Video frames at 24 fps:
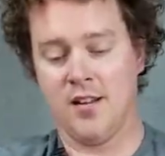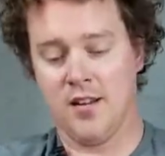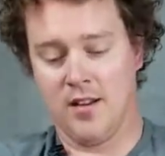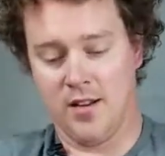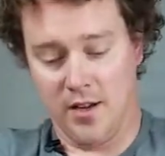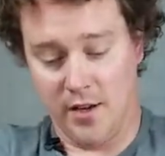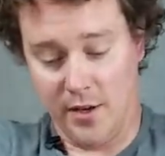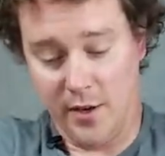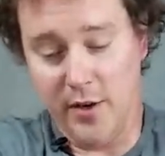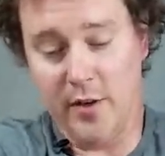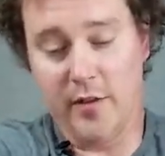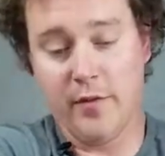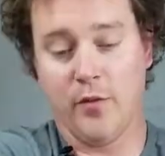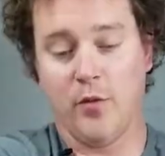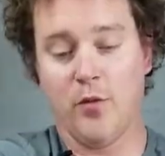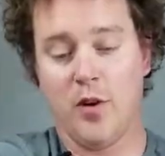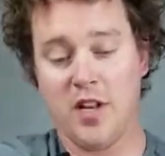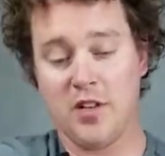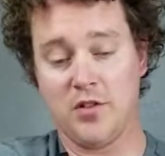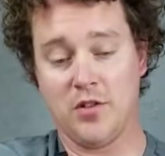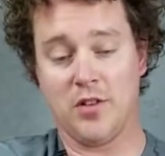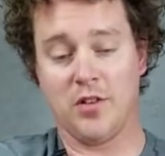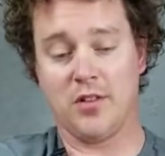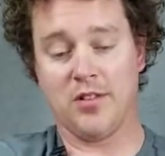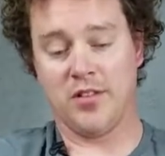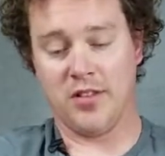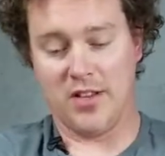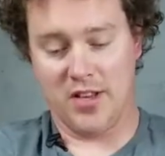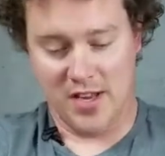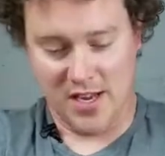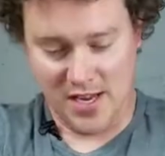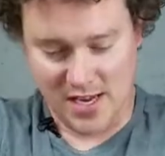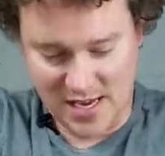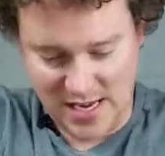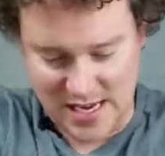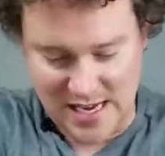of wedges.
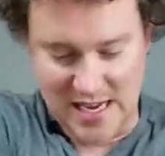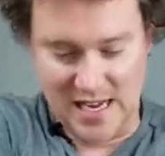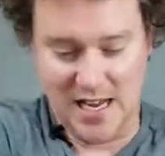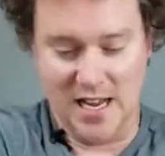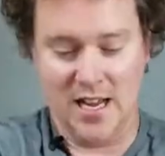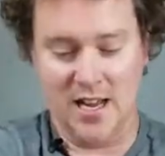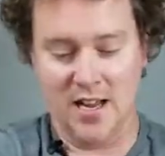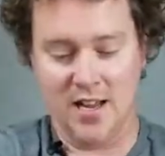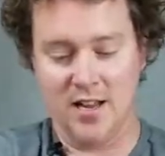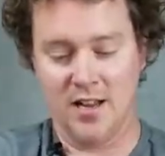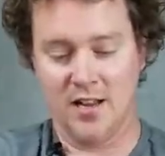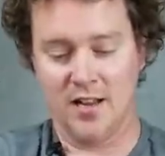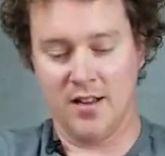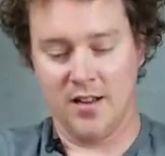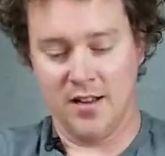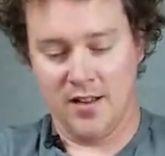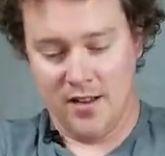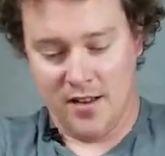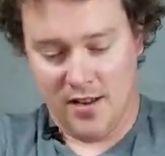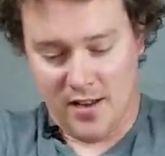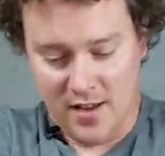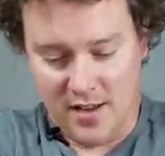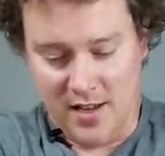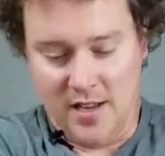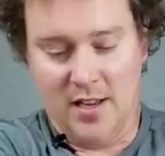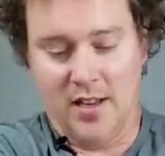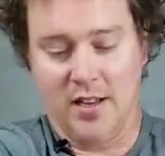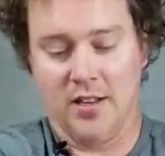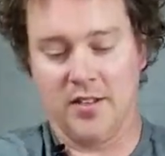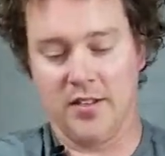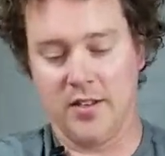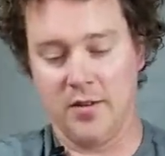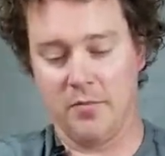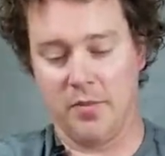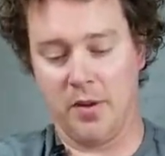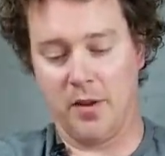
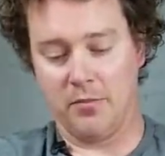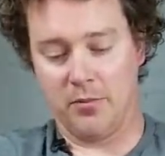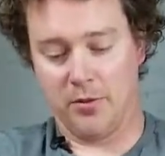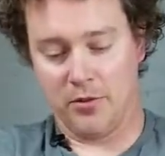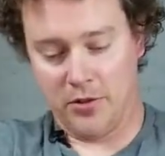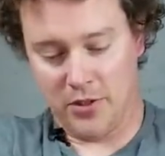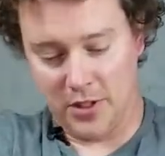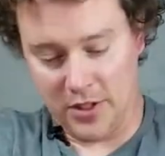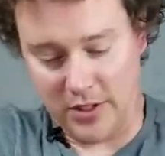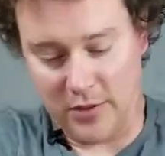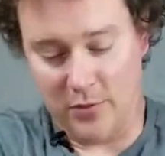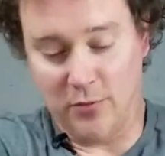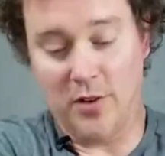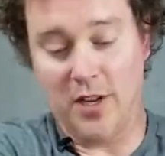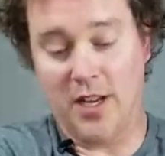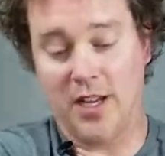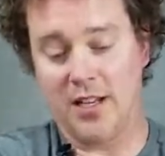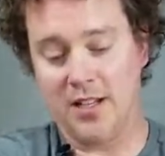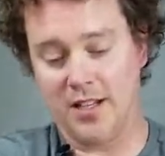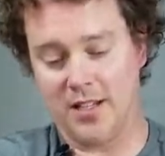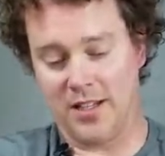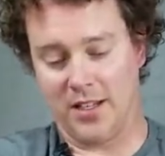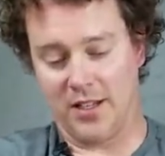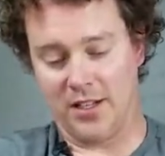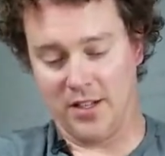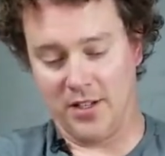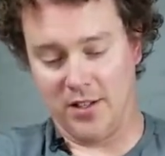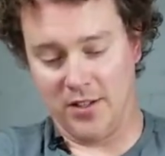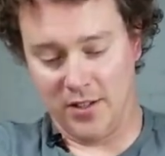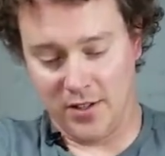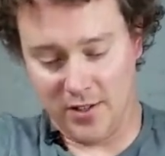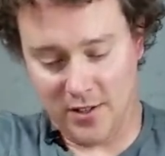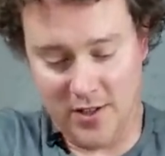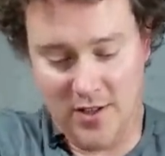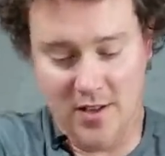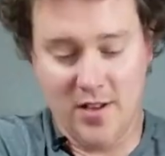Some people just wait
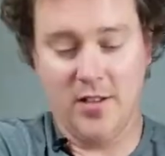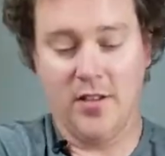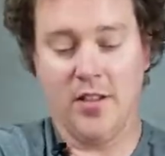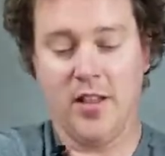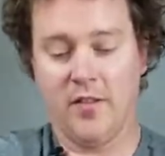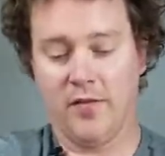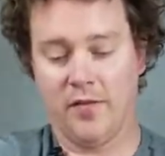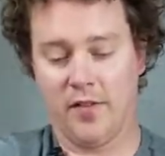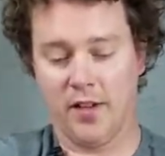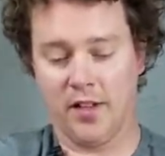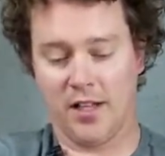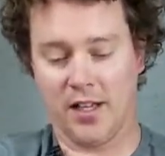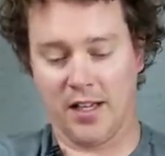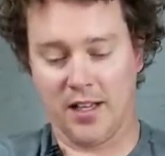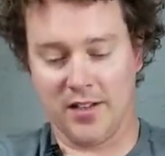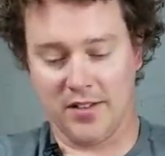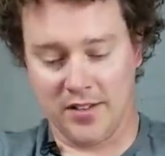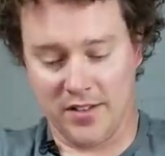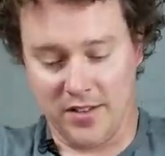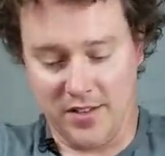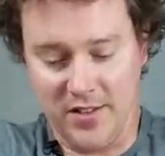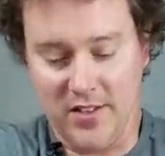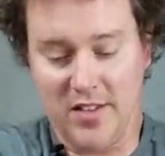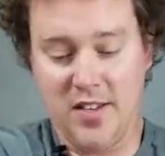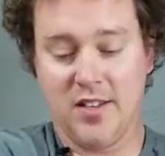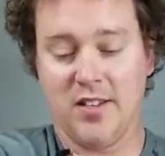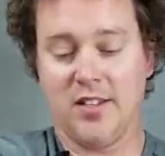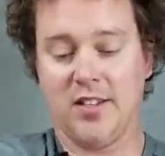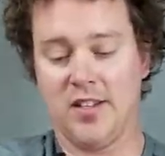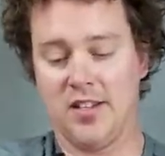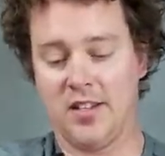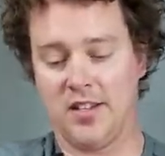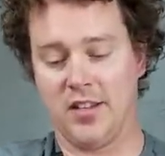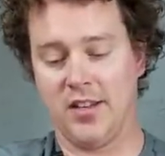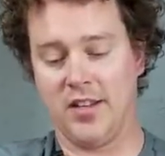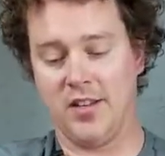until they feel like it's
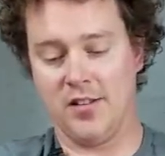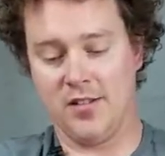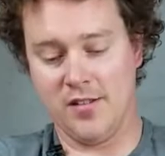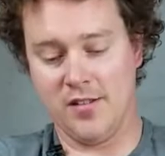consistent.